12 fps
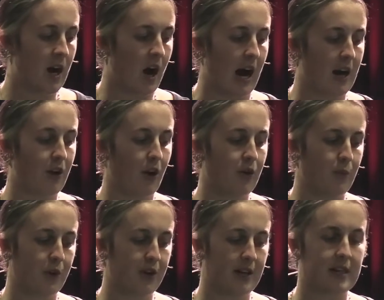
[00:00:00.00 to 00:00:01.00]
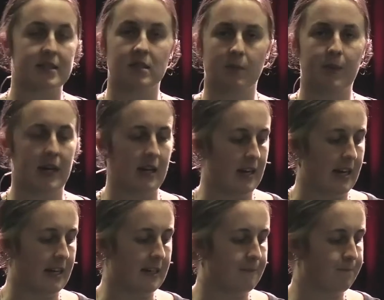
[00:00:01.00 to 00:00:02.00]
I know what it is to be in
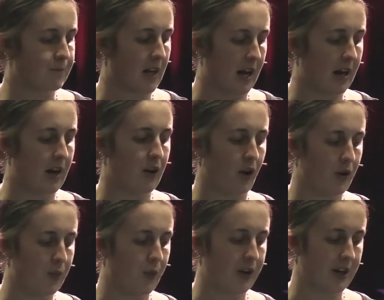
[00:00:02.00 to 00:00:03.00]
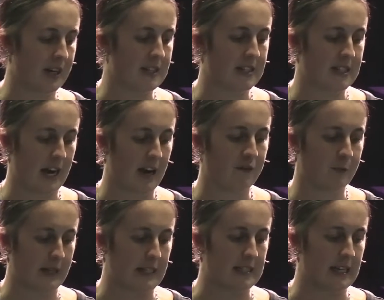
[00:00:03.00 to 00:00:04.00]
need, and I know what it is to have
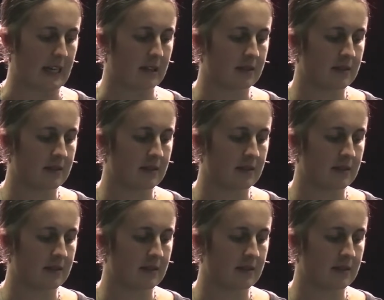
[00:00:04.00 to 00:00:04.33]
plenty.